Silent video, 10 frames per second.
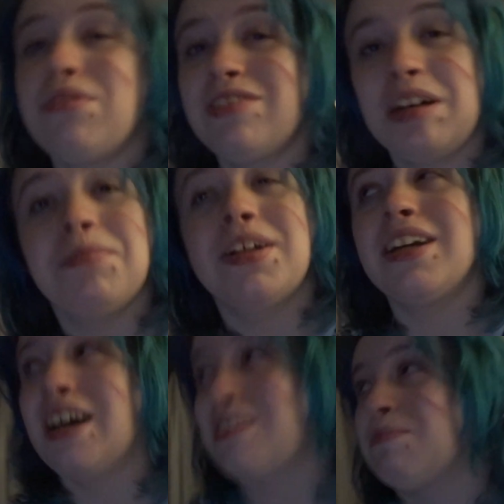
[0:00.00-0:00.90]
on top of it,
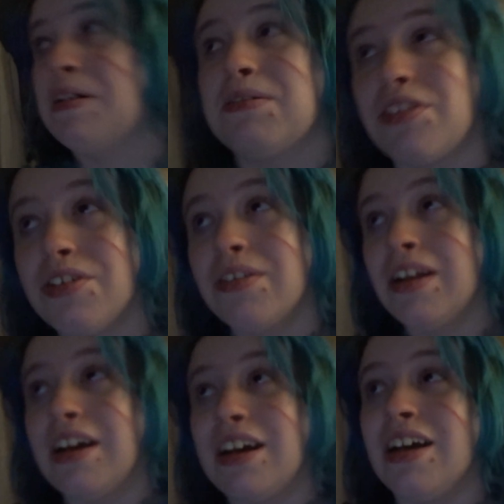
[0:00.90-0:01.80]
it has the power to do
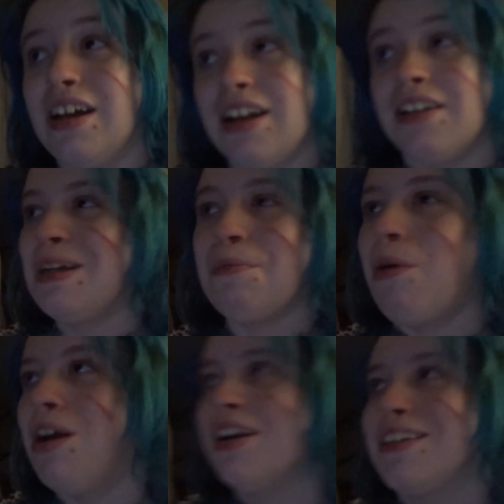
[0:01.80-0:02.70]
that, and it
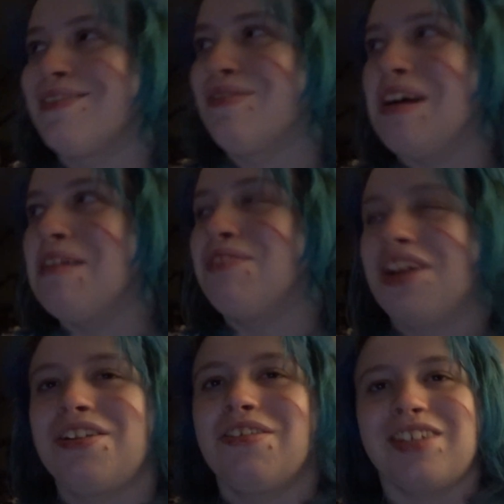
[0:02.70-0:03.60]
works. Why would
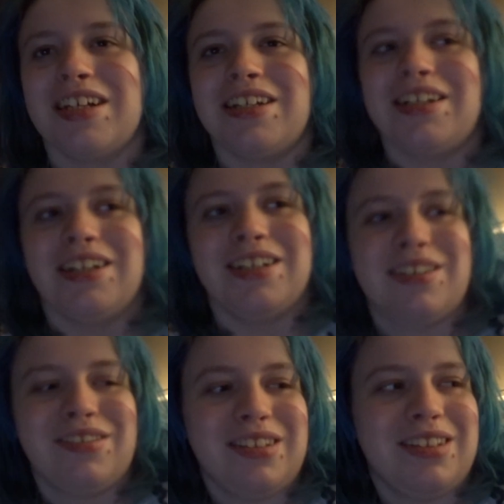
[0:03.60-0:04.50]
I not take it?
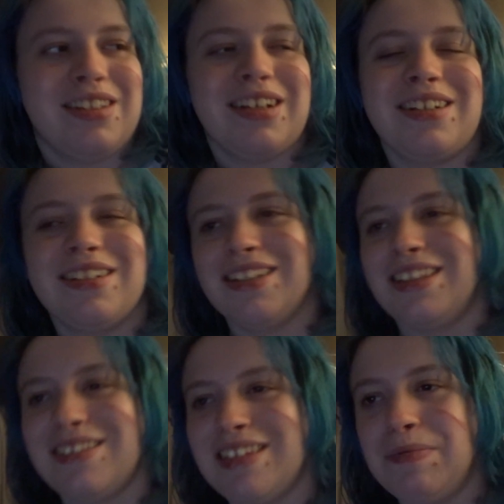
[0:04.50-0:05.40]
Like,
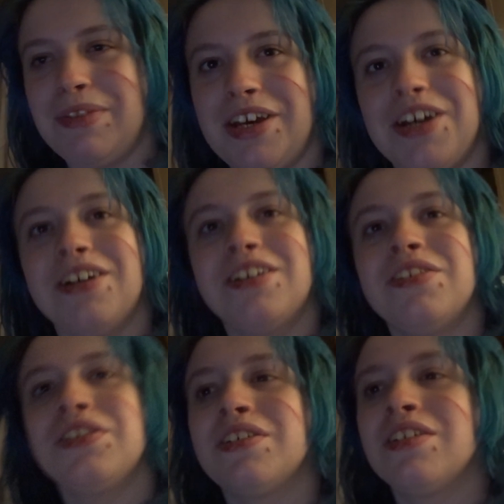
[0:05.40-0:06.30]
tell me that.
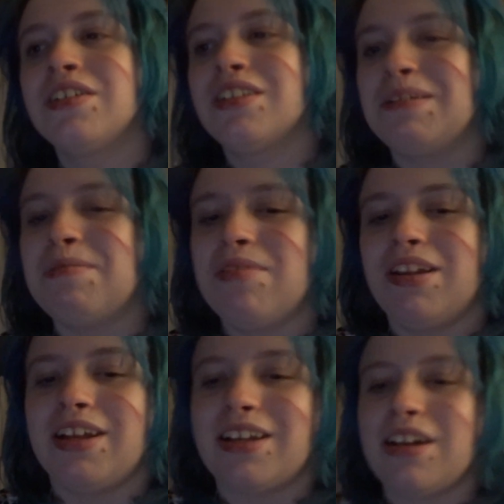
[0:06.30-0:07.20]
Like, people are
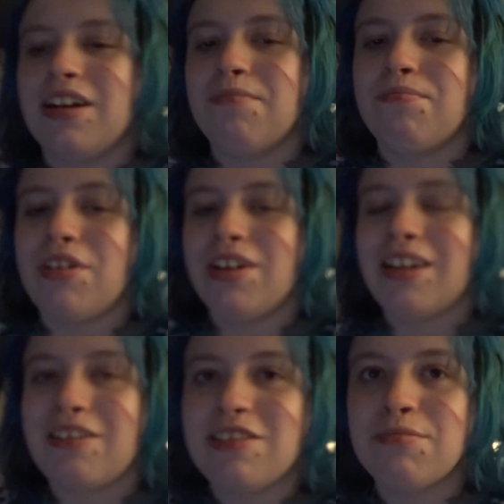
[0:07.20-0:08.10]
like,
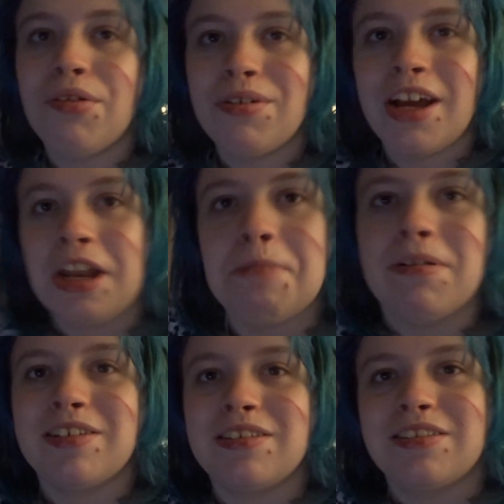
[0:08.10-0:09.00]
smoke
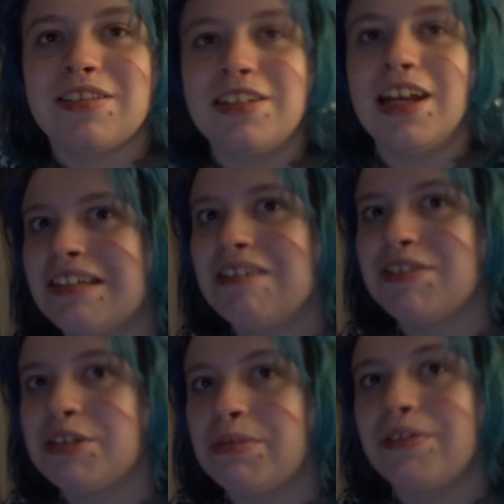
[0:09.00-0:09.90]
cannabis instead. Never
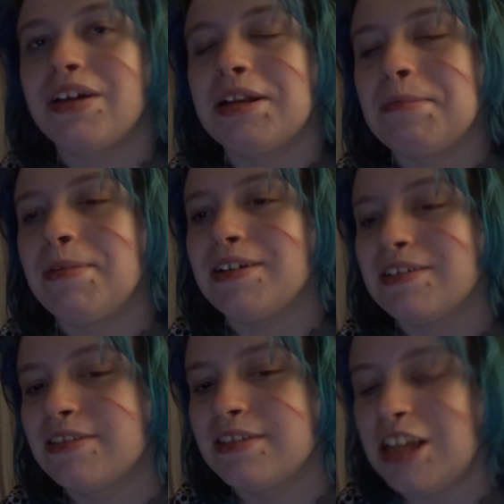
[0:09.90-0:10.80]
smoke
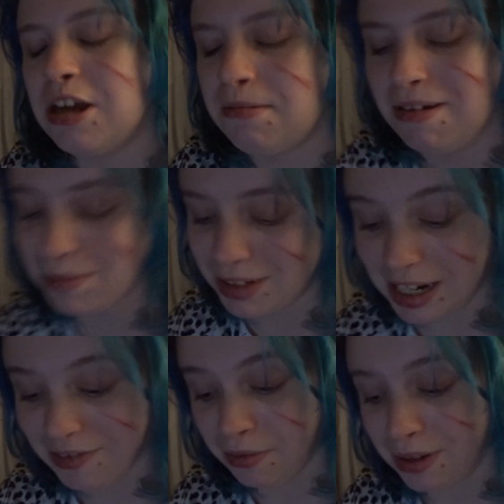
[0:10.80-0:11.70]
cannabis. Probably
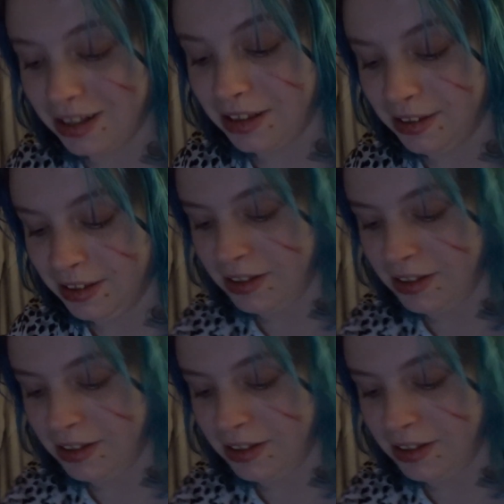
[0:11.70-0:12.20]
never will.